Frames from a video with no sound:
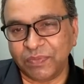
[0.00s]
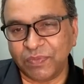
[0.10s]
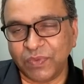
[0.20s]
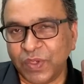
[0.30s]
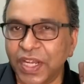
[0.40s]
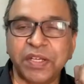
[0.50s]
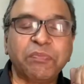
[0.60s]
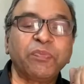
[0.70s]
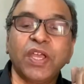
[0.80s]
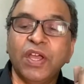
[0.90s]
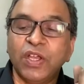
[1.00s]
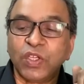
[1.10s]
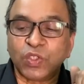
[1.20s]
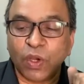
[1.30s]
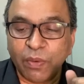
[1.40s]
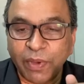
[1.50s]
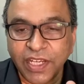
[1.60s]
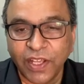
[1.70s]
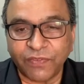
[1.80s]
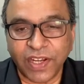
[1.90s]
Right? So, my
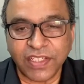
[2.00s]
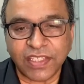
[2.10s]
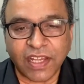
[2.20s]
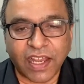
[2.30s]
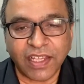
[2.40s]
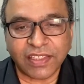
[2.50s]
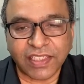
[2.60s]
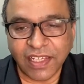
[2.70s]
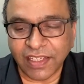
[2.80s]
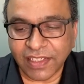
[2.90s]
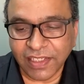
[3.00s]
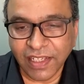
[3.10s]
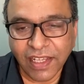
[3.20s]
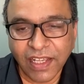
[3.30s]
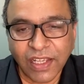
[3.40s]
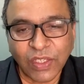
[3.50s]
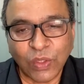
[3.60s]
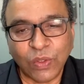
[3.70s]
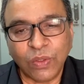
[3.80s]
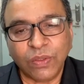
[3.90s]
dear friends, I think you